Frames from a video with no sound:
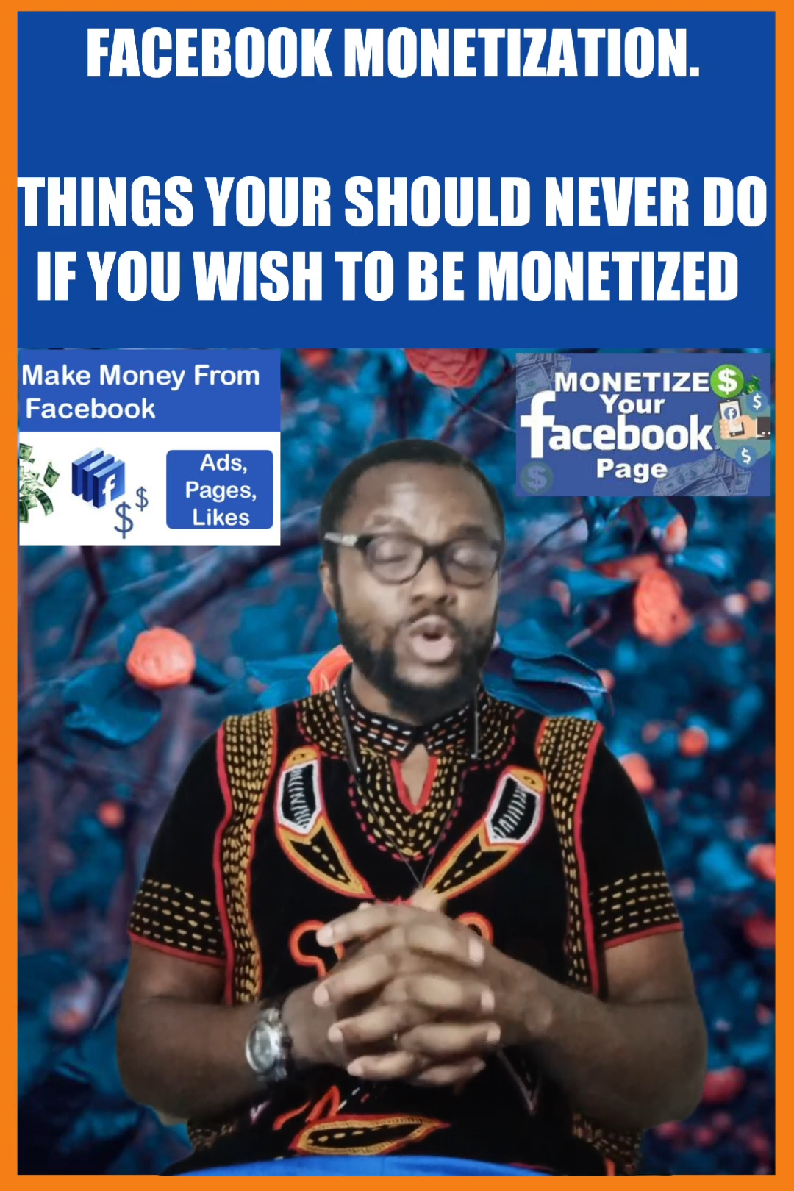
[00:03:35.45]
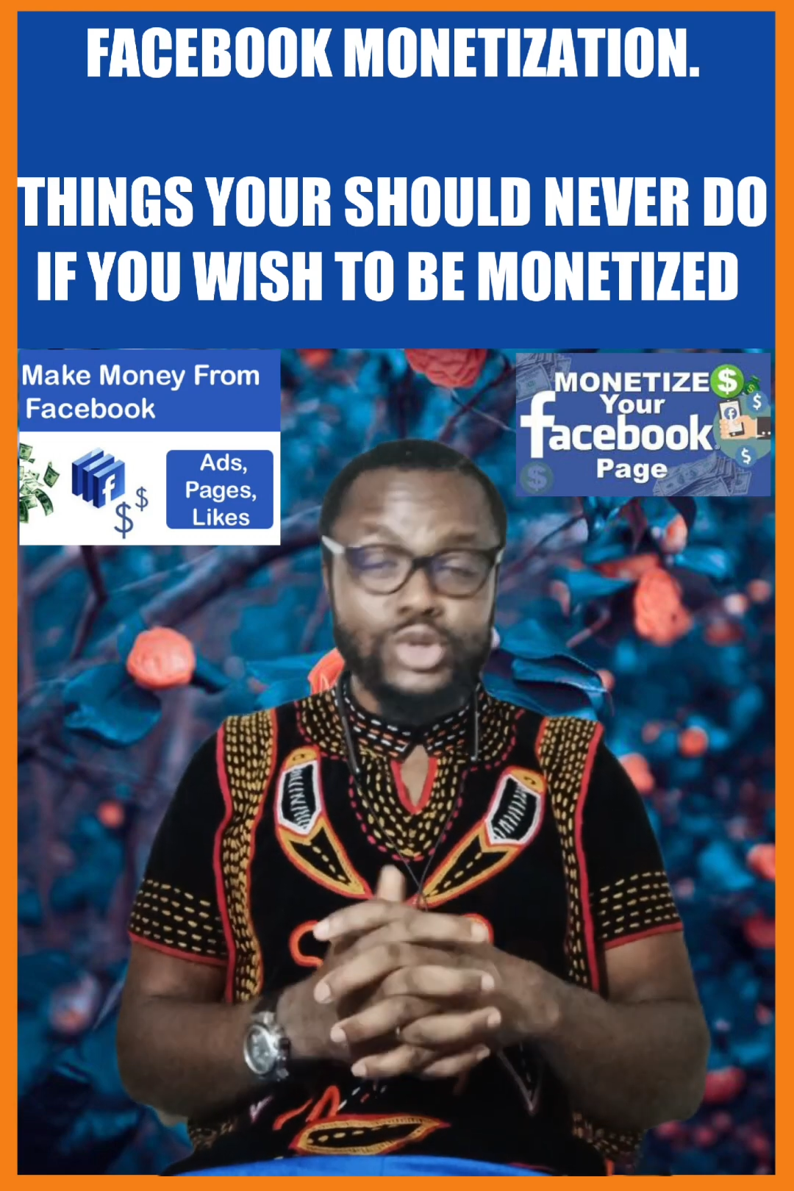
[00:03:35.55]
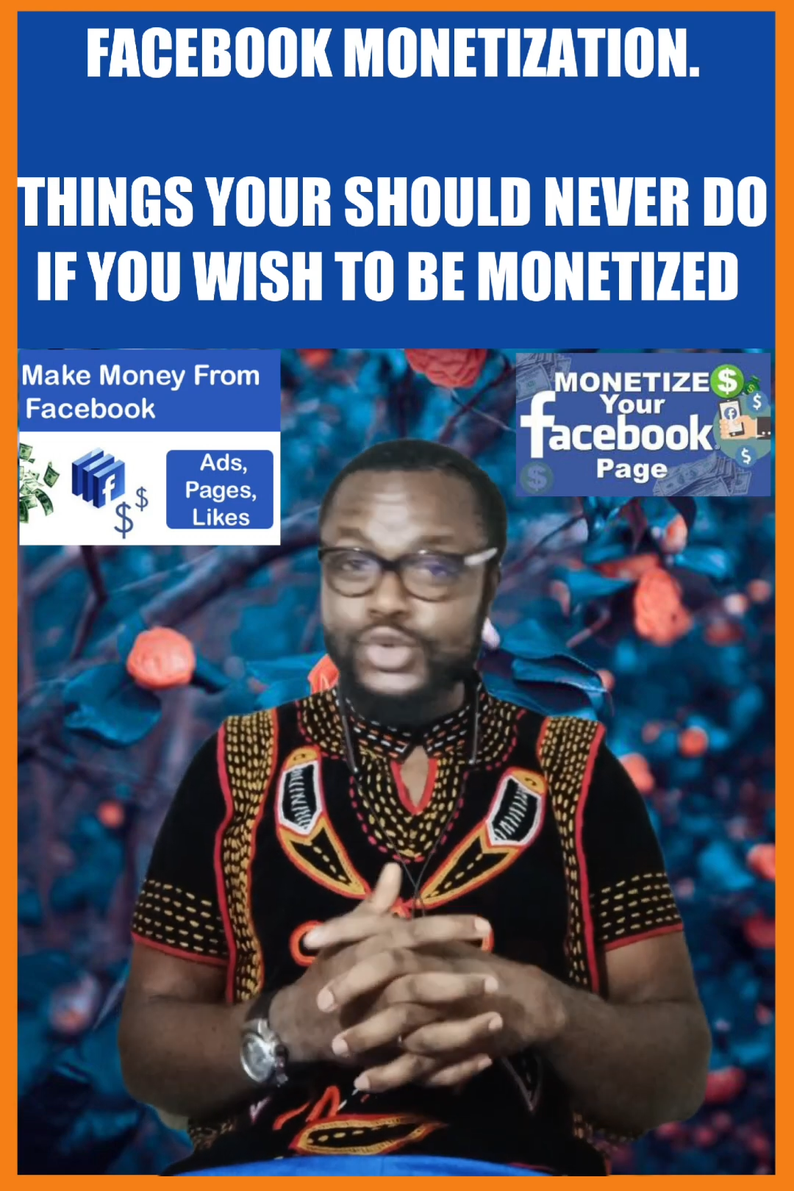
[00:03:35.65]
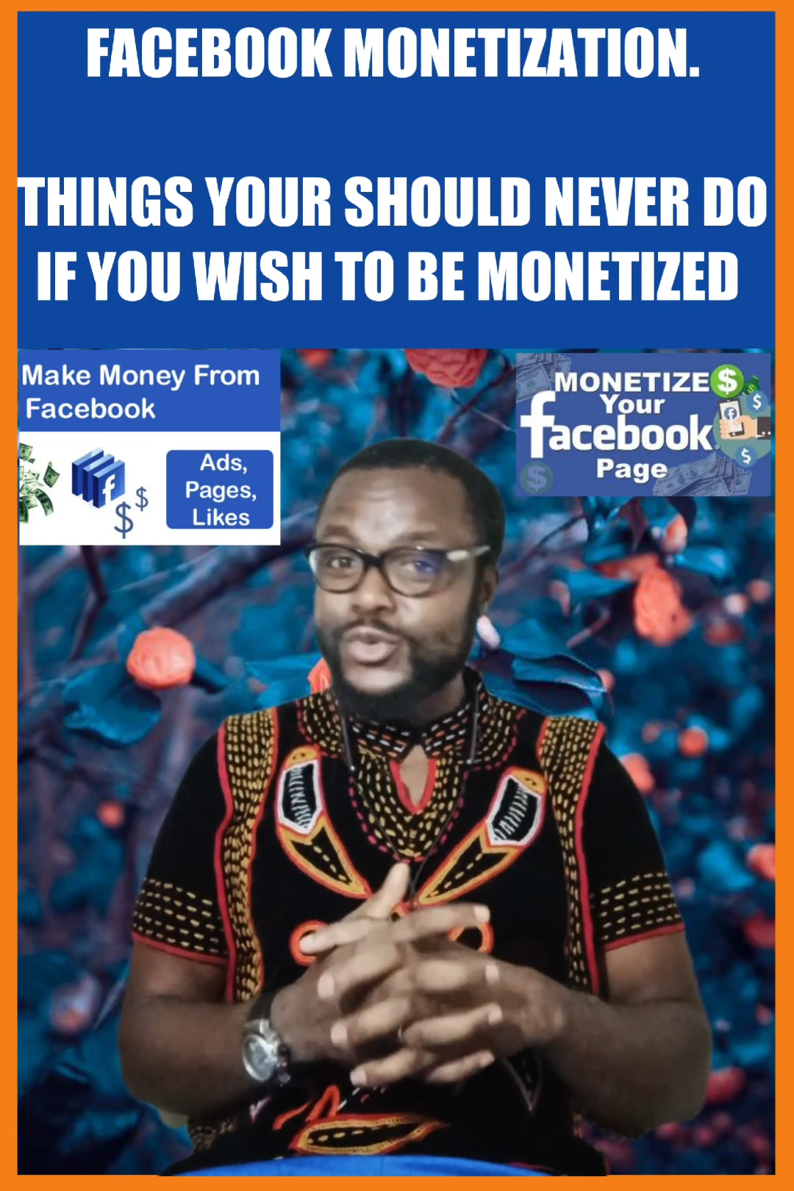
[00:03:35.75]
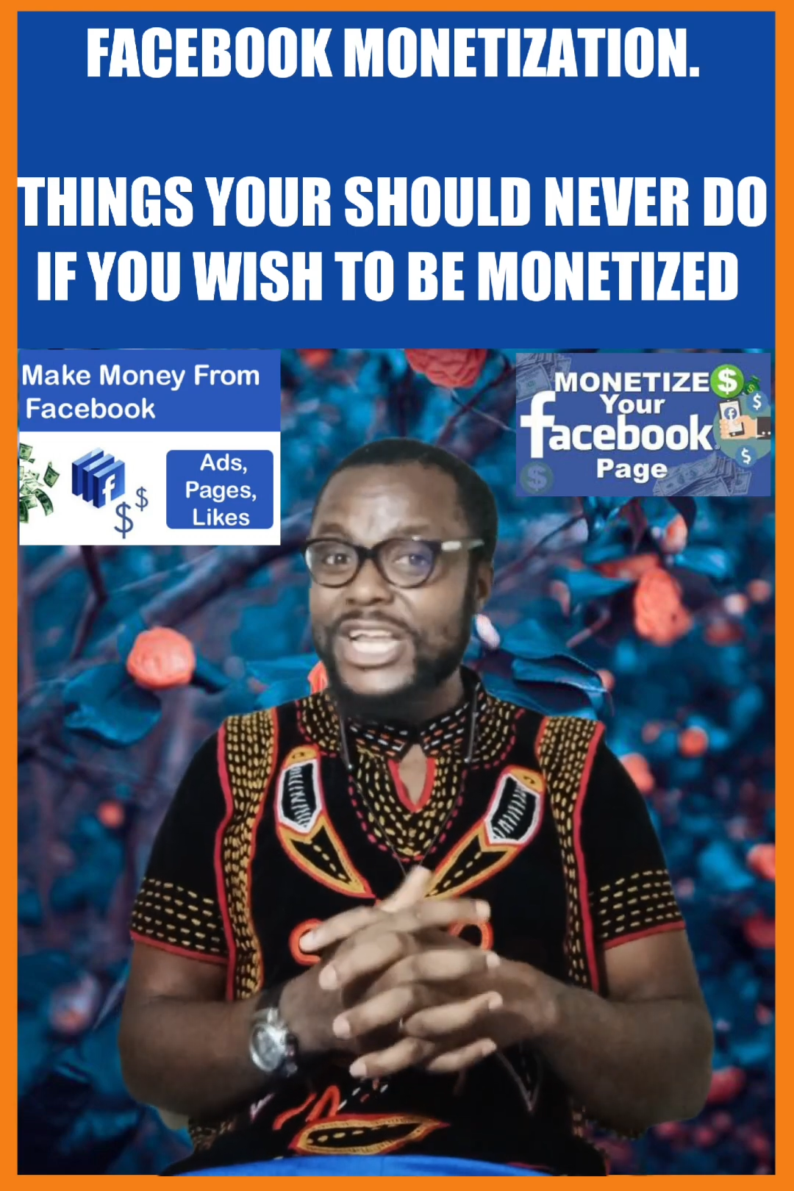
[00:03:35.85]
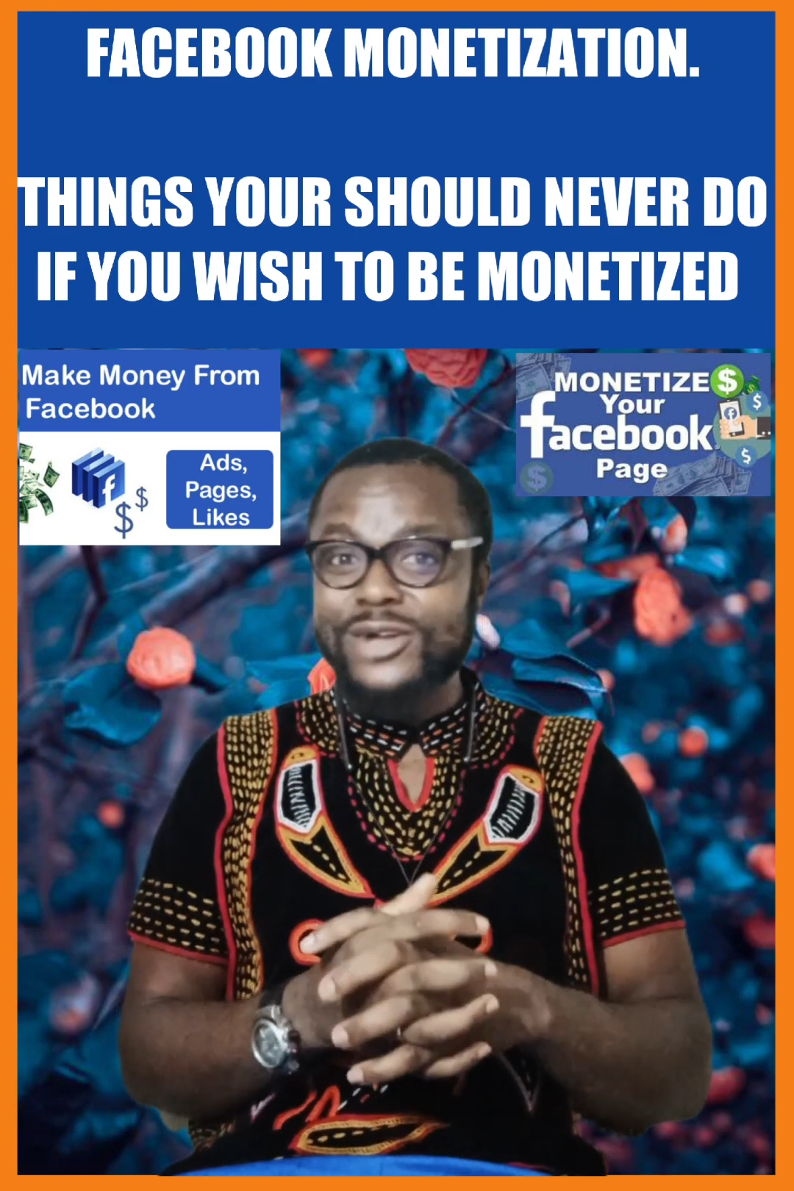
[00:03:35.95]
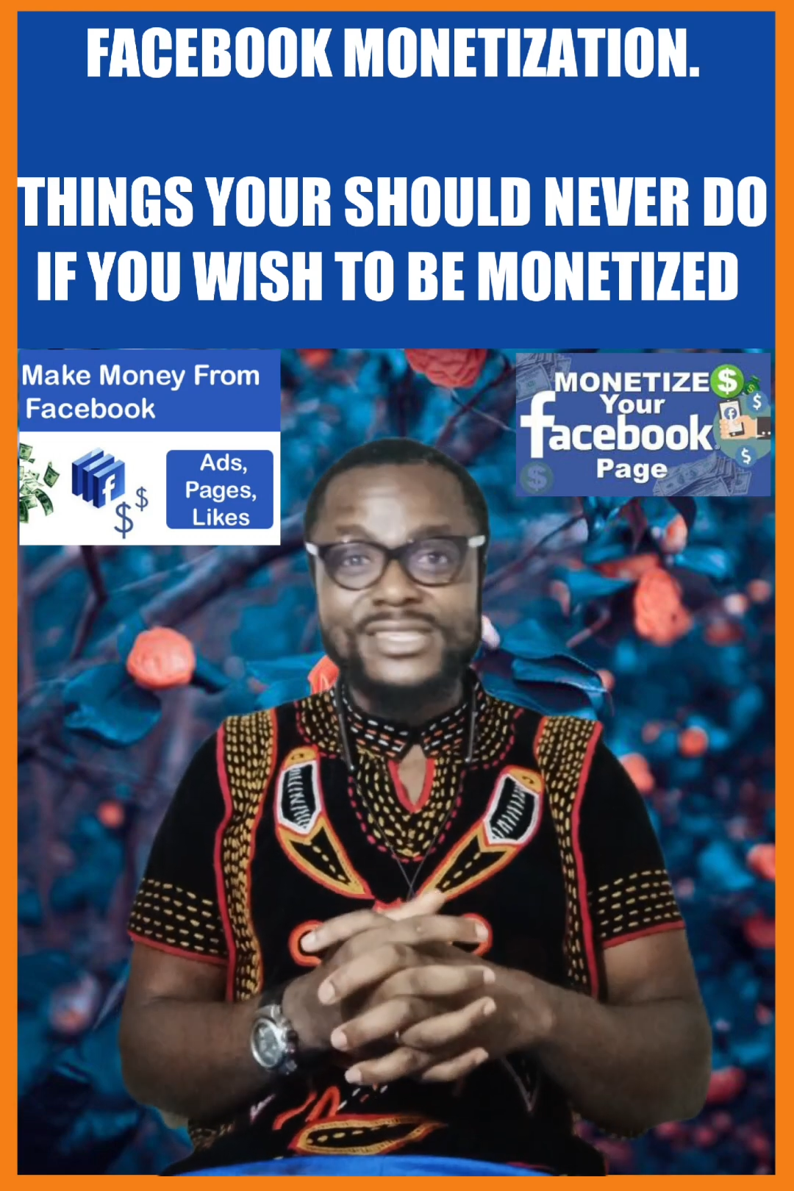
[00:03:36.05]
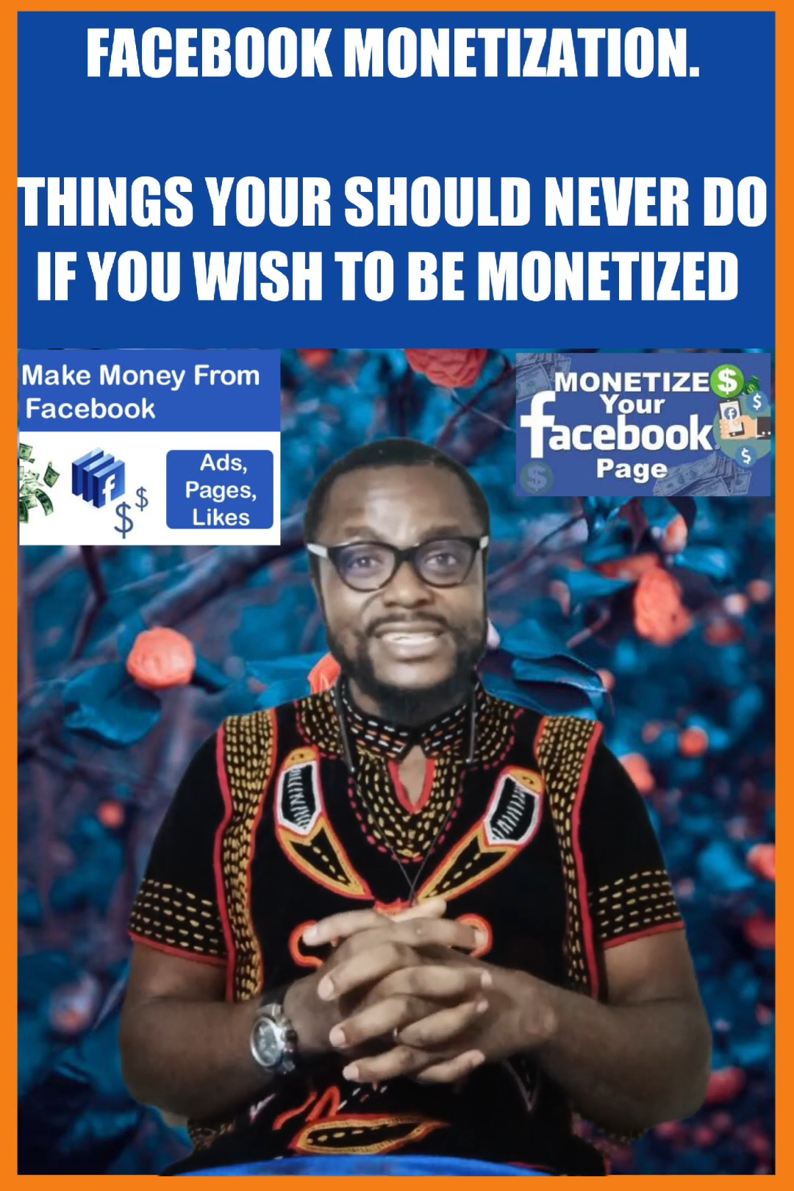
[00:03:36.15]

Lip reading: months without